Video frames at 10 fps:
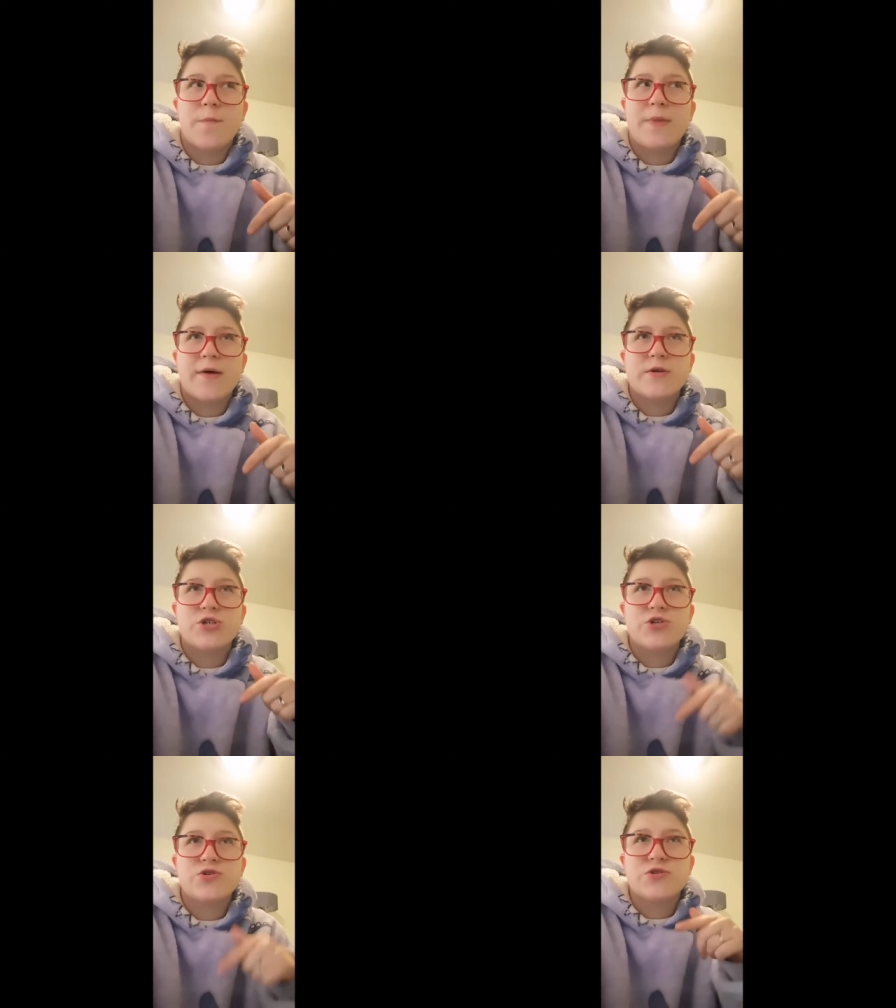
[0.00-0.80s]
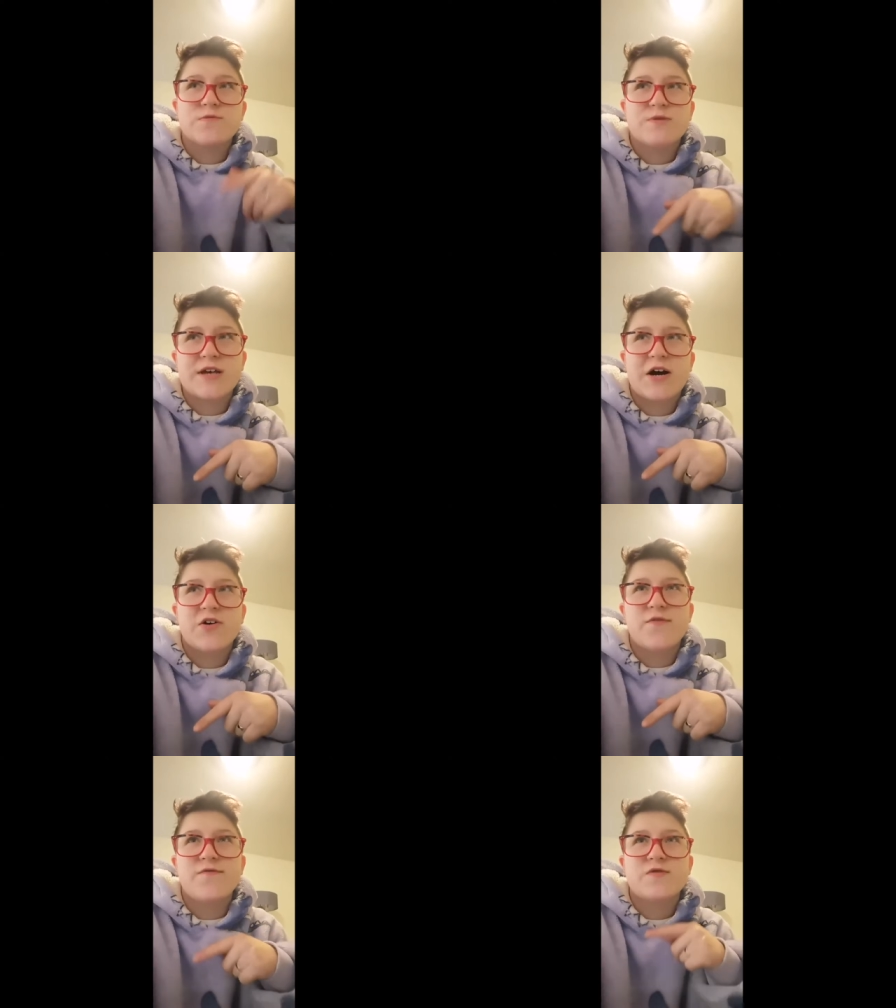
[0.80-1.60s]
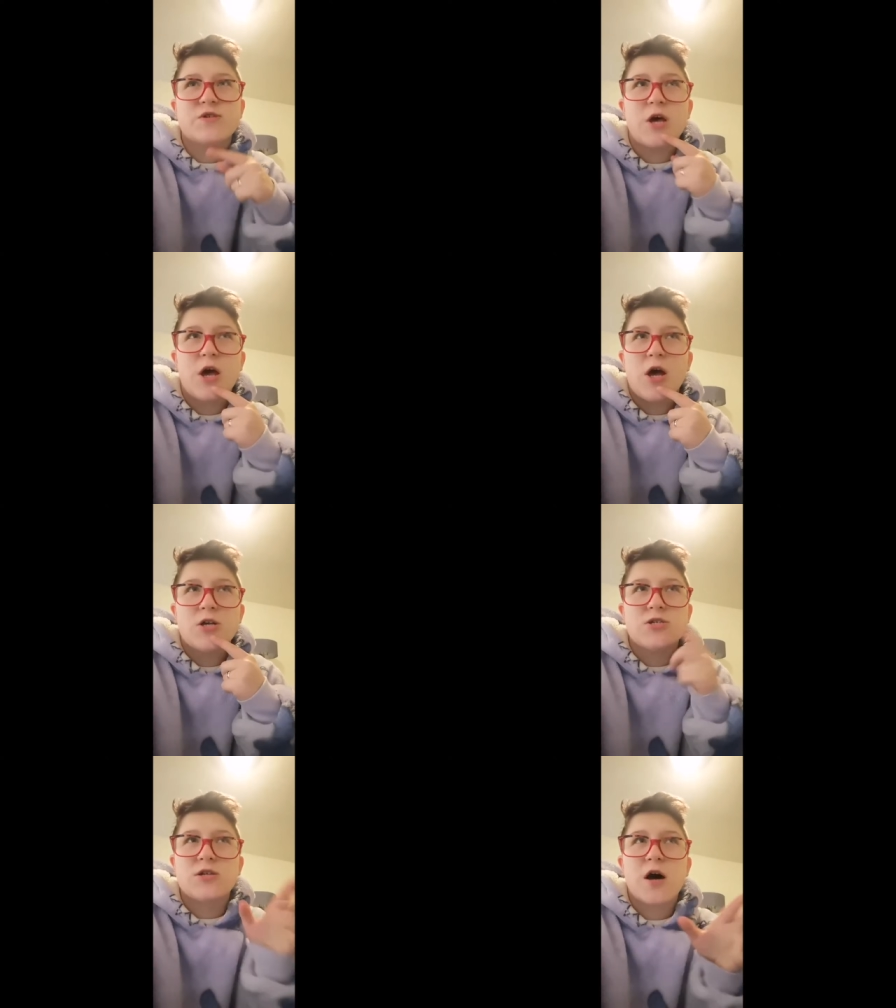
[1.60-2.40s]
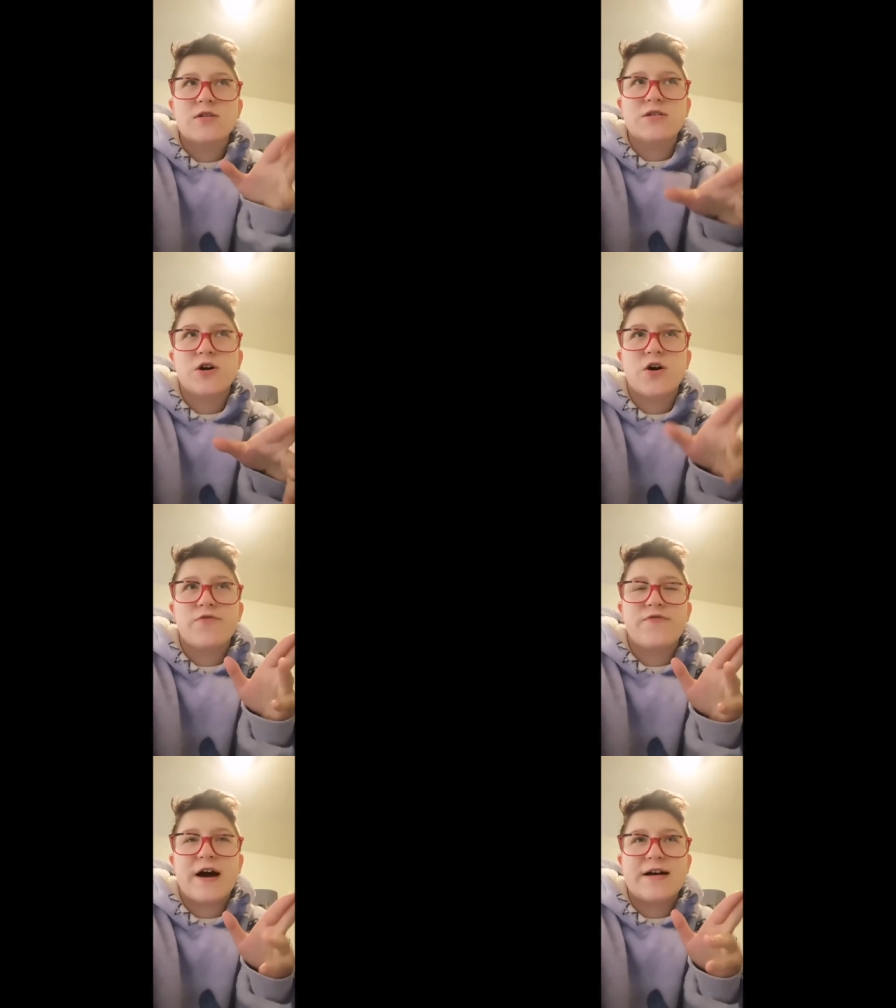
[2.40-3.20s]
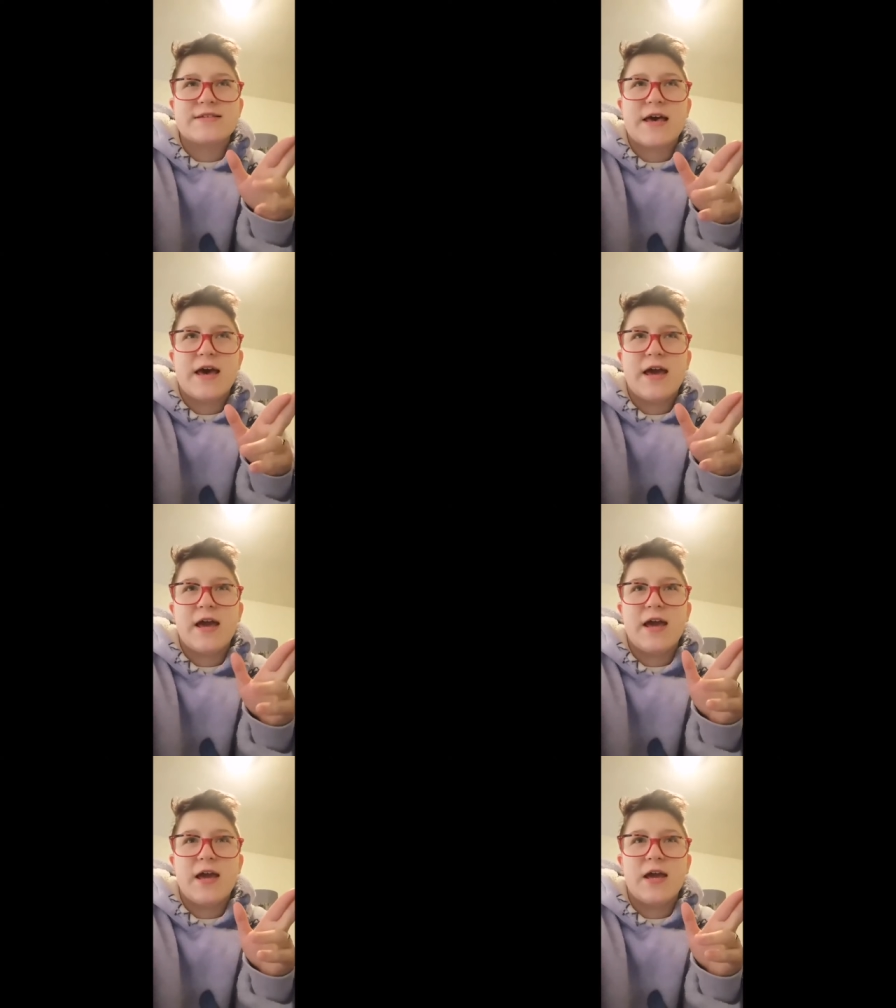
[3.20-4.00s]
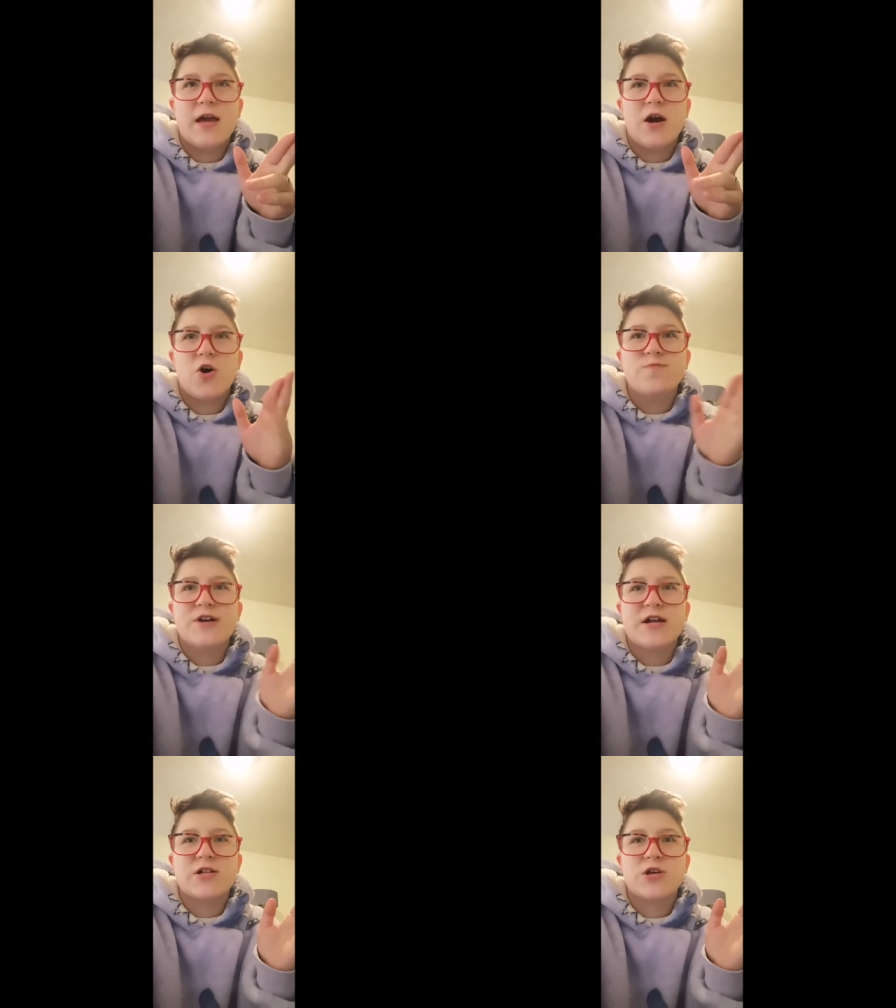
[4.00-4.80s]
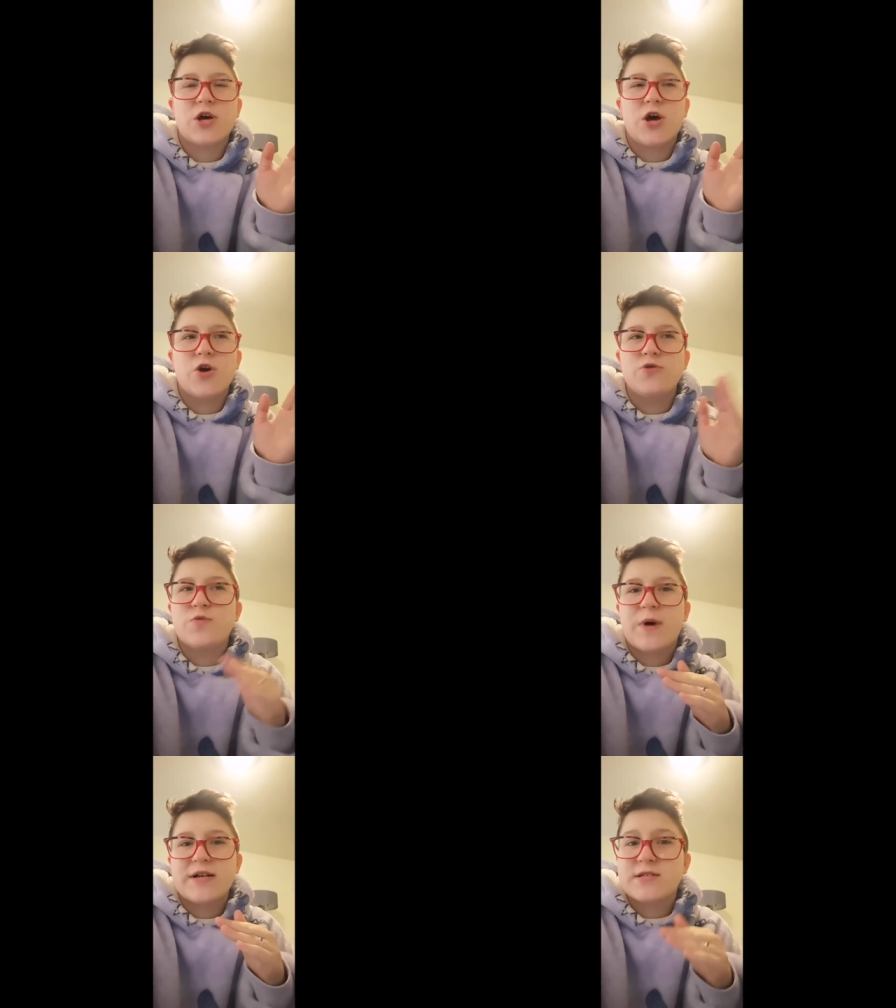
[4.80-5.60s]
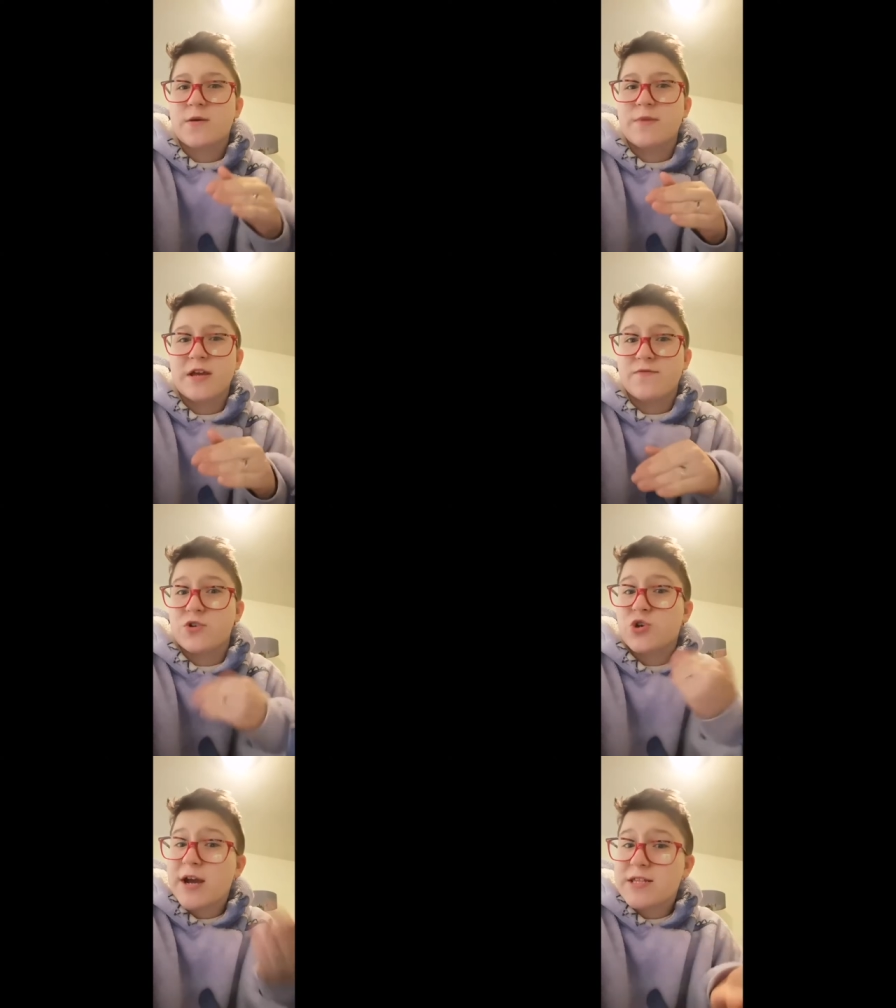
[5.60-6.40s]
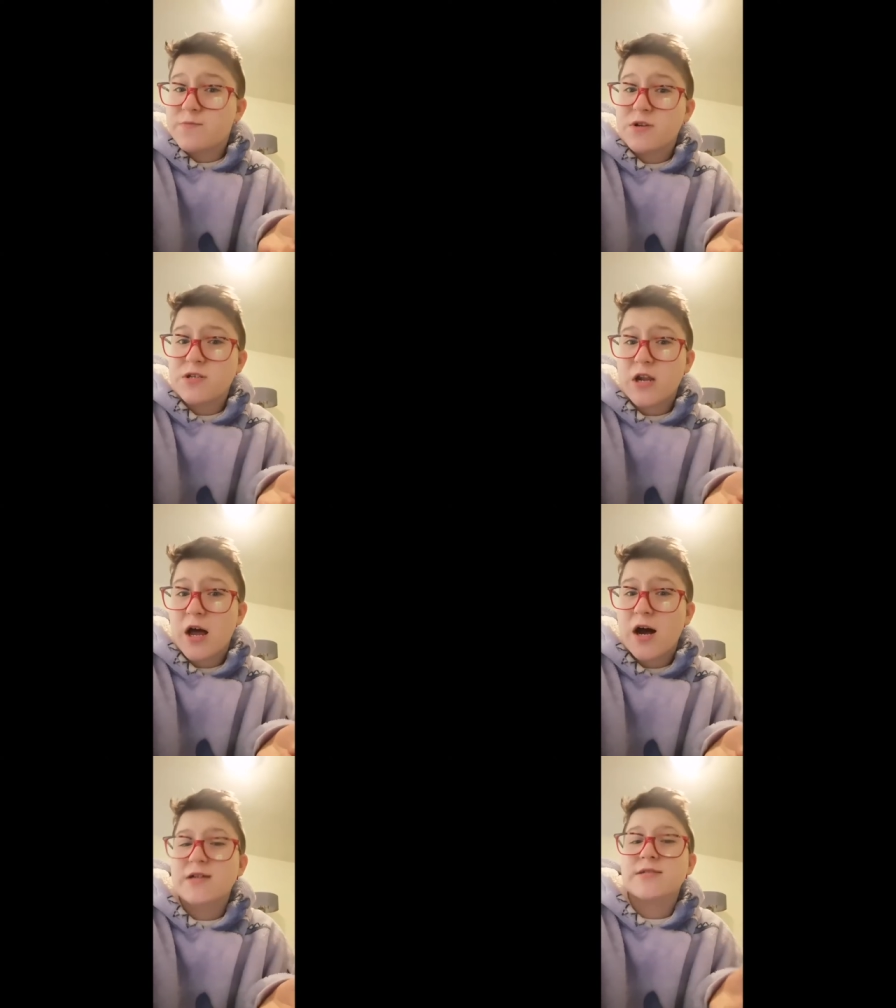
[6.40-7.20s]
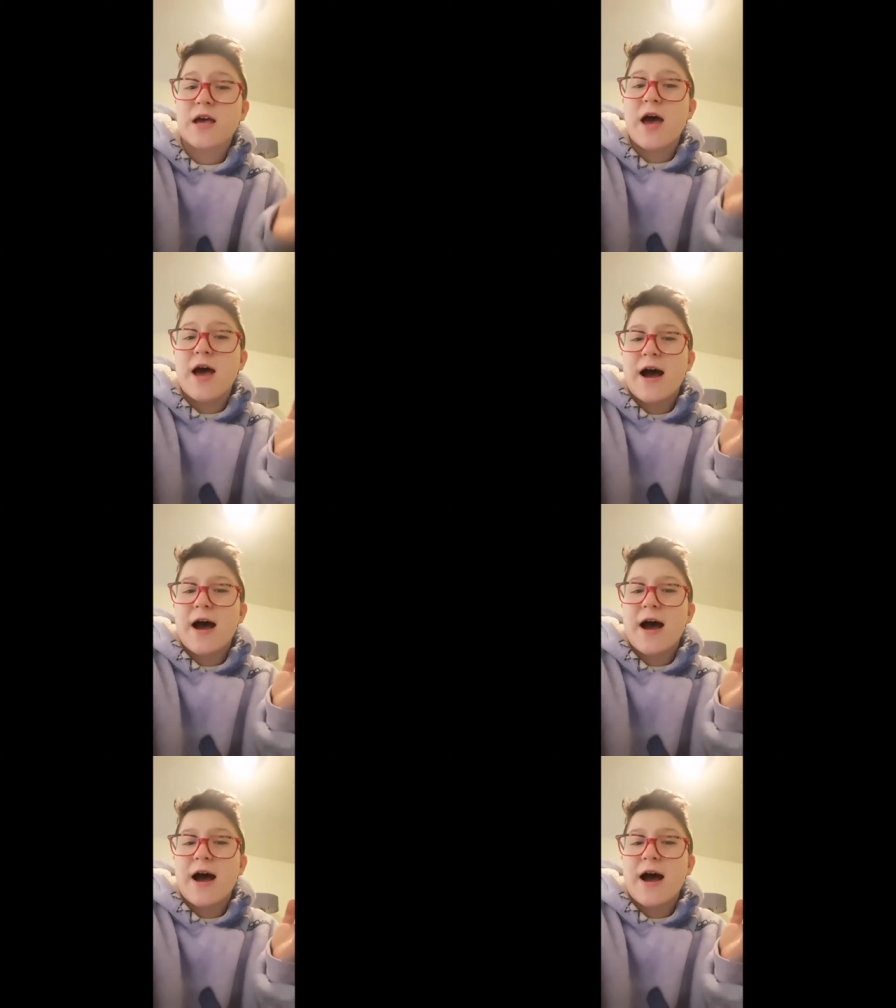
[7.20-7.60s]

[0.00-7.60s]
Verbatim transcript: but the shoes themselves started off as a object owned by somebody of the tradesman's class